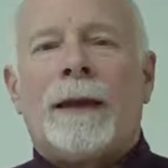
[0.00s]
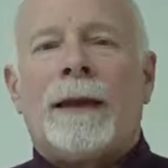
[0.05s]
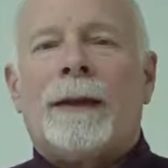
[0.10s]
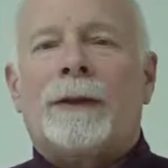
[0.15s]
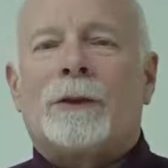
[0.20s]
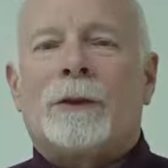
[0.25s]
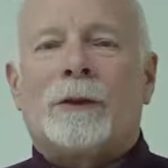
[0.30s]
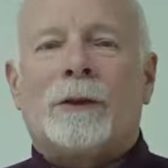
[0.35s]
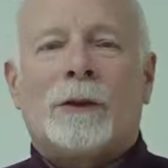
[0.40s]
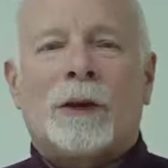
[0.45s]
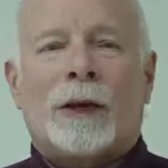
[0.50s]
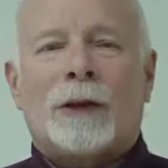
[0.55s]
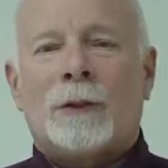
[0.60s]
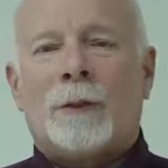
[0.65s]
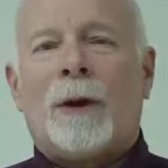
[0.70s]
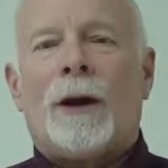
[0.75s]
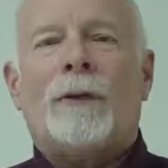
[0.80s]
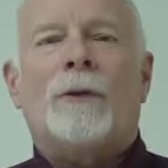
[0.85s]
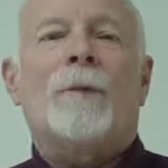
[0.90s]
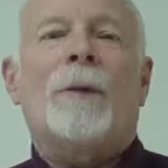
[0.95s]
It's a
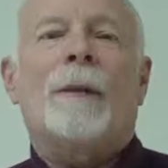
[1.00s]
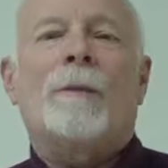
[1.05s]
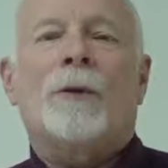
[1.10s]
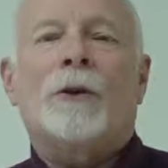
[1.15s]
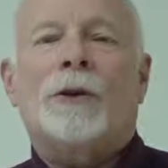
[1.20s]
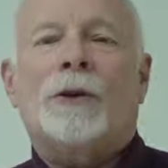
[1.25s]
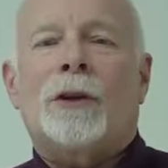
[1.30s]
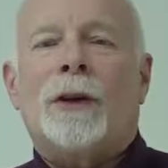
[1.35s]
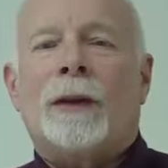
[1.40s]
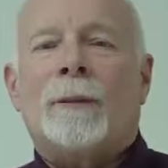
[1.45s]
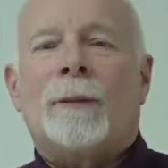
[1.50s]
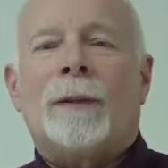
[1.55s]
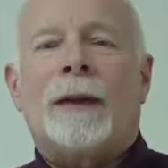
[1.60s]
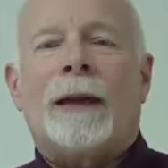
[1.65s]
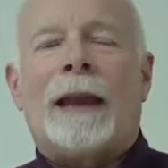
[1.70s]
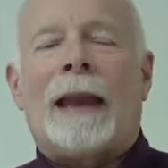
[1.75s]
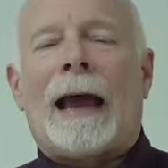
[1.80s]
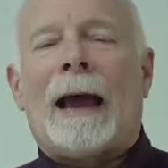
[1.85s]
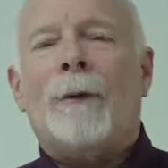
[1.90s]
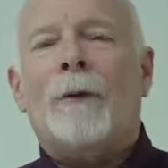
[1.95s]
6-month membership,
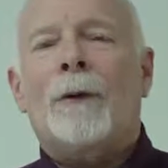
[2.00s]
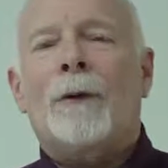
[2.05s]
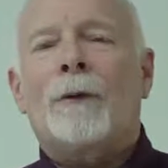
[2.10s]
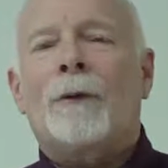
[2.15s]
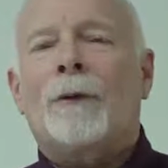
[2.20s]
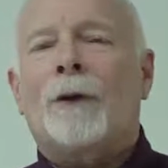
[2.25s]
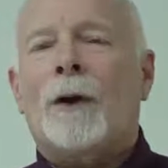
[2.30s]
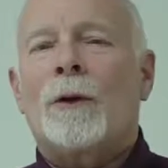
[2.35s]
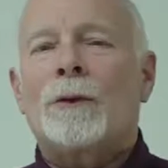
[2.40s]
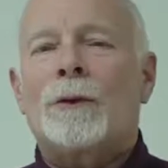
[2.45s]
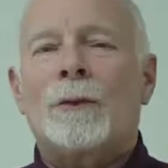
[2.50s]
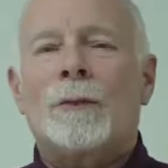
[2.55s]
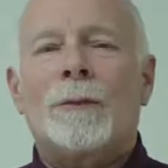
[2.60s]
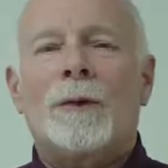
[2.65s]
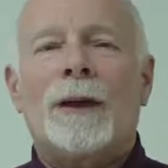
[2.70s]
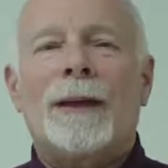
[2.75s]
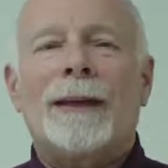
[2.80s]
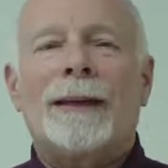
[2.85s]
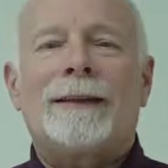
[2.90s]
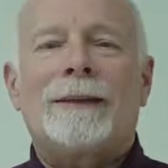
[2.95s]
and I want to throw some
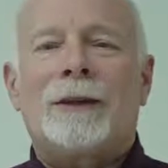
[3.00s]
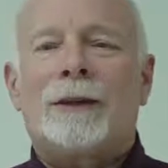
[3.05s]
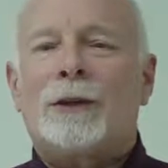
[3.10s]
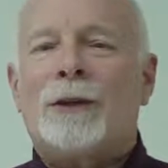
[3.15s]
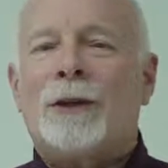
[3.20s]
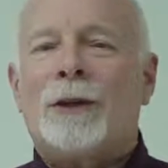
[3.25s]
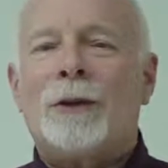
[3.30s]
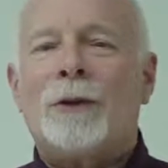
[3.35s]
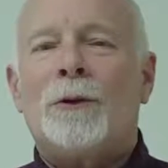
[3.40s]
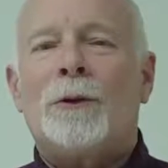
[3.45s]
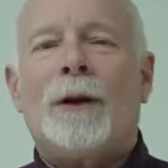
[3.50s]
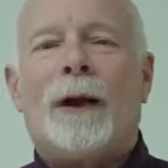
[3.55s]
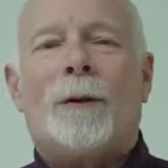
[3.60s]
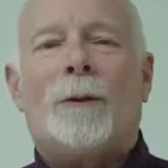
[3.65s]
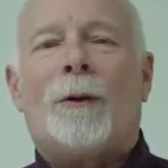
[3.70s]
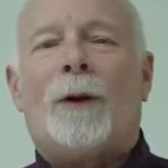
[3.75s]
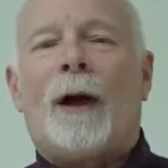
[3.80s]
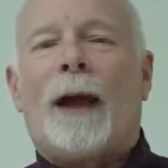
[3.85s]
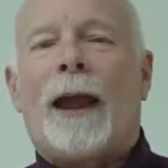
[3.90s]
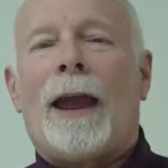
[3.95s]
things at you
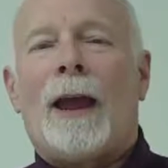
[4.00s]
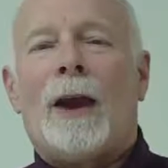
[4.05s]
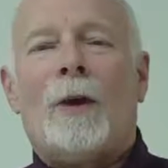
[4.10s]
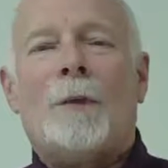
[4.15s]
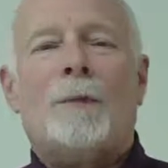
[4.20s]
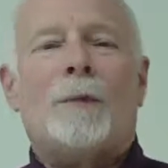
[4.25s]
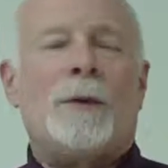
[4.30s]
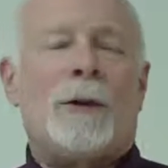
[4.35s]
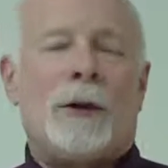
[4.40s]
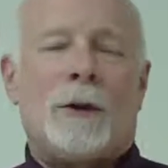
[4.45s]
that will help